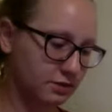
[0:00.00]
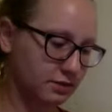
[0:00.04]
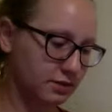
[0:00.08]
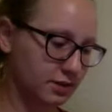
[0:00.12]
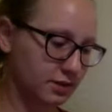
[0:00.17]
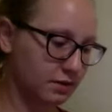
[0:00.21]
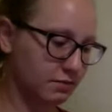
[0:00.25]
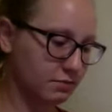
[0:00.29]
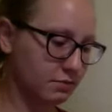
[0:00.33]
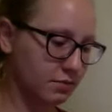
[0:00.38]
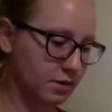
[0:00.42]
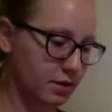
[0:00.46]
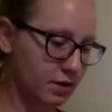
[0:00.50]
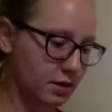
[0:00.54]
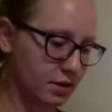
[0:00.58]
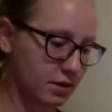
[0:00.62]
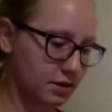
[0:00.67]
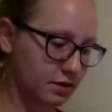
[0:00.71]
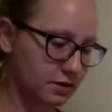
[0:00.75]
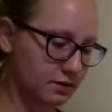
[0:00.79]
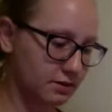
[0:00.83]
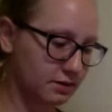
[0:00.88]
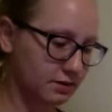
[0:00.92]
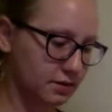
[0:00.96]
and
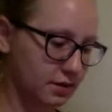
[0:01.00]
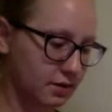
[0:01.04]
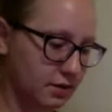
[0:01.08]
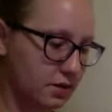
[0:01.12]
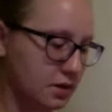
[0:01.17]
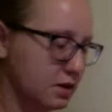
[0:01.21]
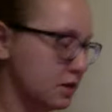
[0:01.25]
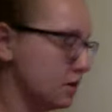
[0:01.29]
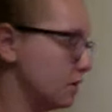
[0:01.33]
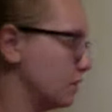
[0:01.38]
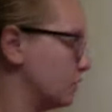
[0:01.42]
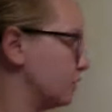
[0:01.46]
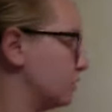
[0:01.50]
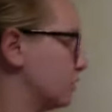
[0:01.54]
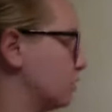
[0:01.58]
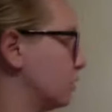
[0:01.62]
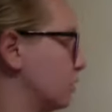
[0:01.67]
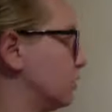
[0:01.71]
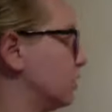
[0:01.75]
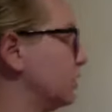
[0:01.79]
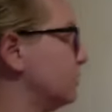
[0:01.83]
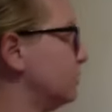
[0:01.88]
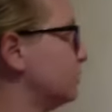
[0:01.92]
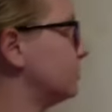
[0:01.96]
bars. So
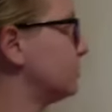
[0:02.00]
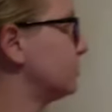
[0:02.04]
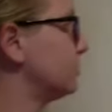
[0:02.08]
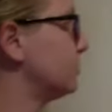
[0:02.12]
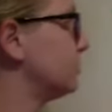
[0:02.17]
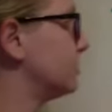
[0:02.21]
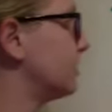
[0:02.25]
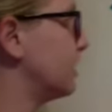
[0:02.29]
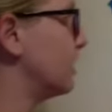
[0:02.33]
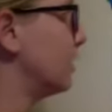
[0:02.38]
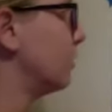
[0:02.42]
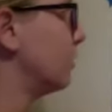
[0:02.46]
let's just say